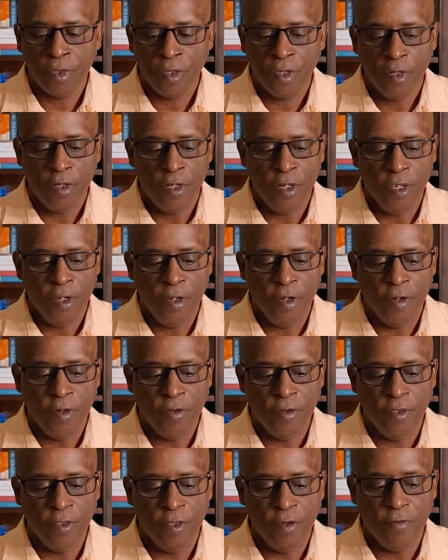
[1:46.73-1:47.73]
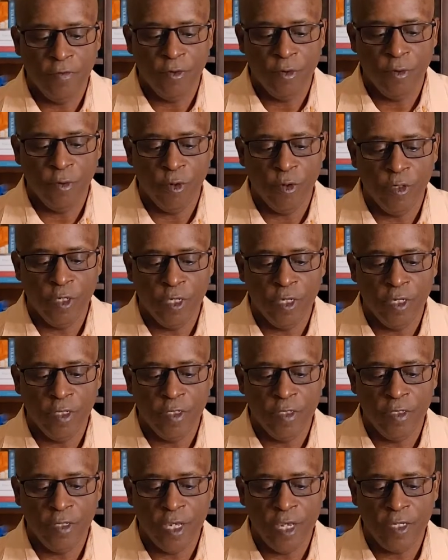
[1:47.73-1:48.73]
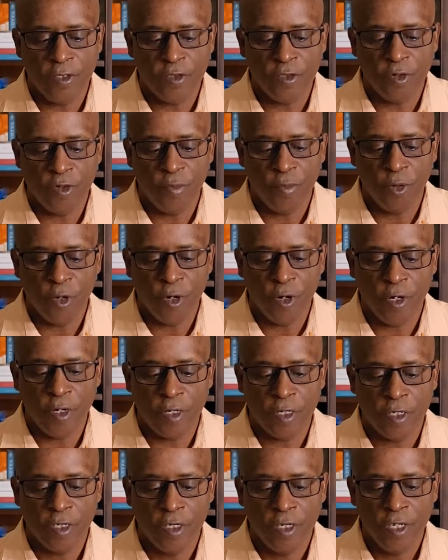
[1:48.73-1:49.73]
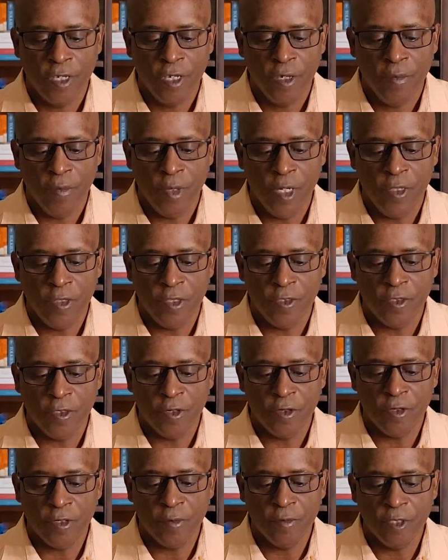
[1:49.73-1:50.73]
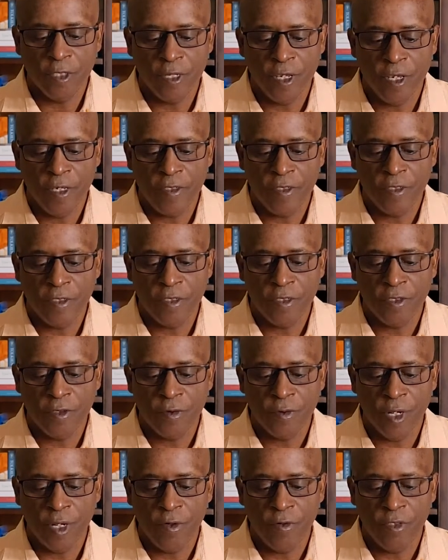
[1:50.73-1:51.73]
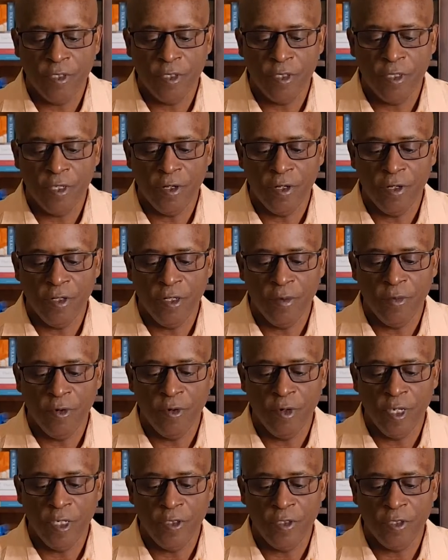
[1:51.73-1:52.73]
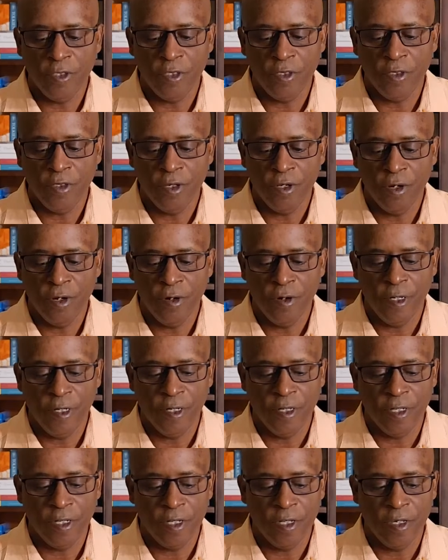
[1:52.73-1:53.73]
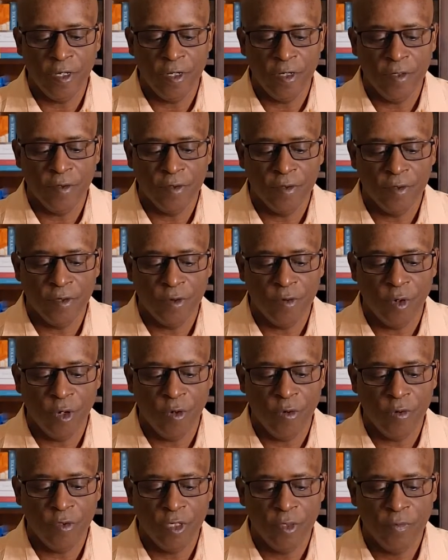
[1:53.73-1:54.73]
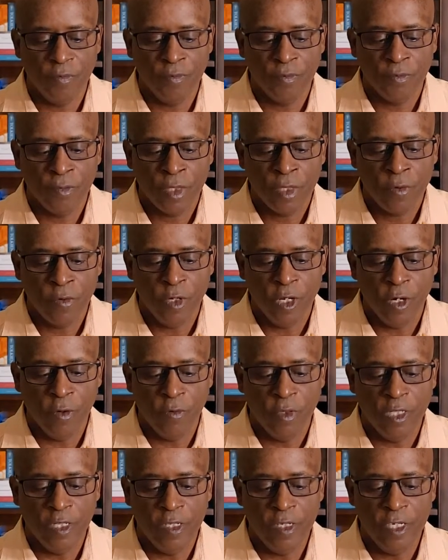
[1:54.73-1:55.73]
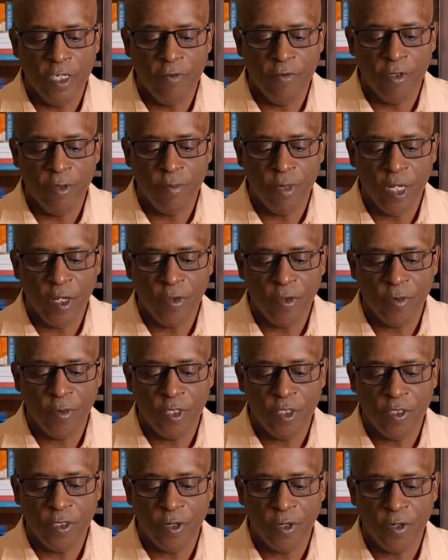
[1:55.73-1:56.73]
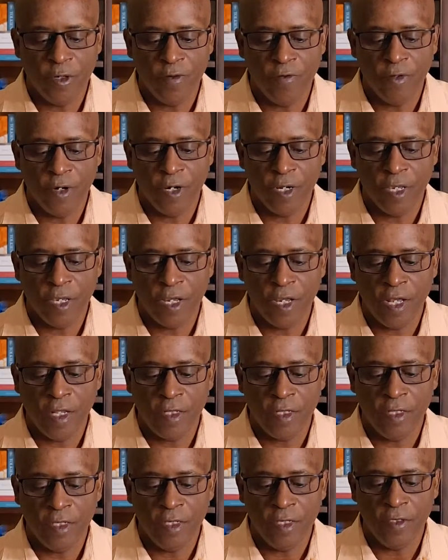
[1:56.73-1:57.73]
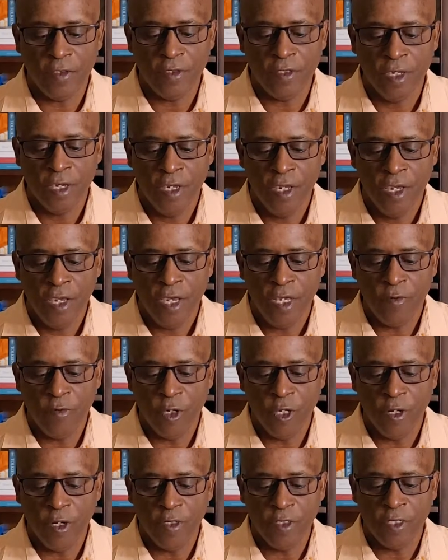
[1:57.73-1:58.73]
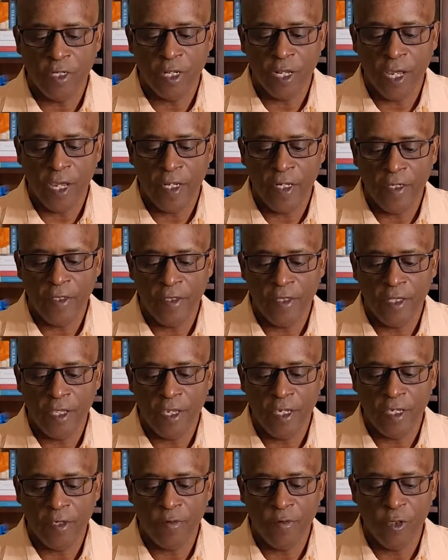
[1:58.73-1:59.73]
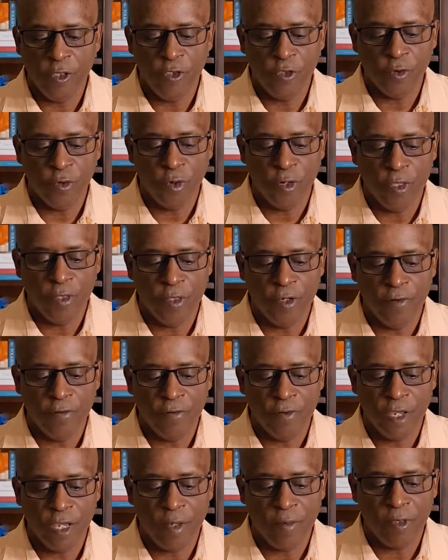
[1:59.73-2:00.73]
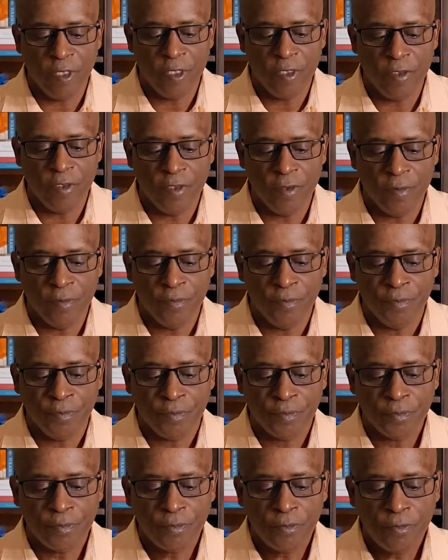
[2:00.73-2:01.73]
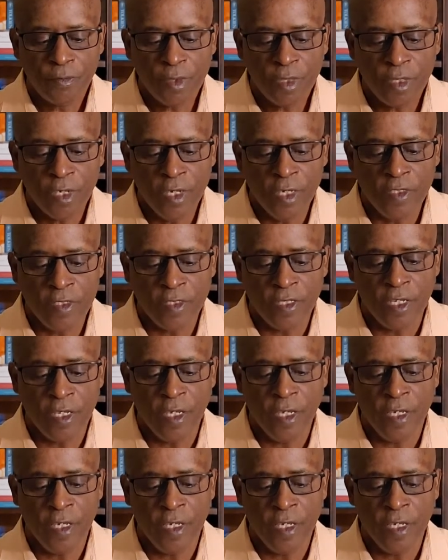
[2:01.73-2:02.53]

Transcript: near the Virunga National Park, but the circumstances surrounding their liberation are unclear. Quote, "We are relieved about the return of our colleagues, and we are delighted they can rejoin their families. It's the